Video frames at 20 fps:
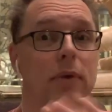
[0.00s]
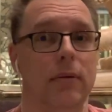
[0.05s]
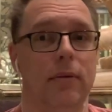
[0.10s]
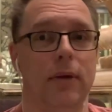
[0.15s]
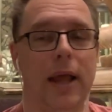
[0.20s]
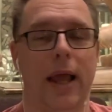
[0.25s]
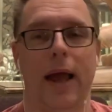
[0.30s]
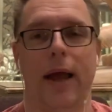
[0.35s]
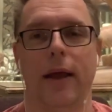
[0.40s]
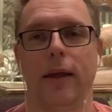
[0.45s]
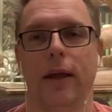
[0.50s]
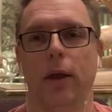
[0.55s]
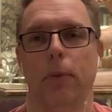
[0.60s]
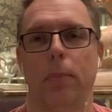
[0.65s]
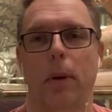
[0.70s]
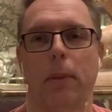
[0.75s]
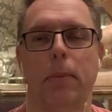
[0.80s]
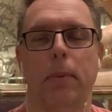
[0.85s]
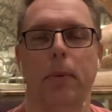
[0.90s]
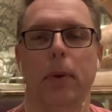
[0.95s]
yeah, you
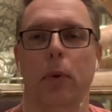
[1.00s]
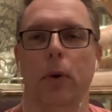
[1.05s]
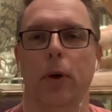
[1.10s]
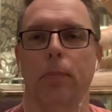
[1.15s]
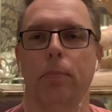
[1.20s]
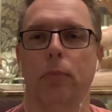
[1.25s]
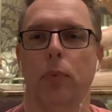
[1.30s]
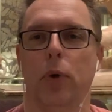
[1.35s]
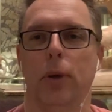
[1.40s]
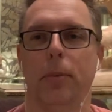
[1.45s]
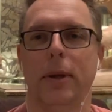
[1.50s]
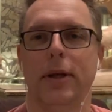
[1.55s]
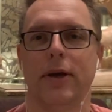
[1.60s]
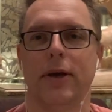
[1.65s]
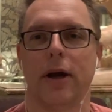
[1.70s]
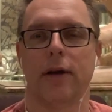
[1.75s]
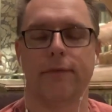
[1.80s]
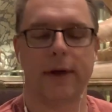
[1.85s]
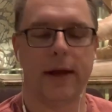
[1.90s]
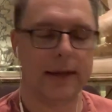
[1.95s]
probably would have been
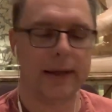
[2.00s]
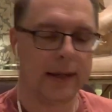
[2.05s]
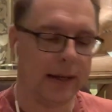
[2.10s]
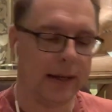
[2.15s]
terrified.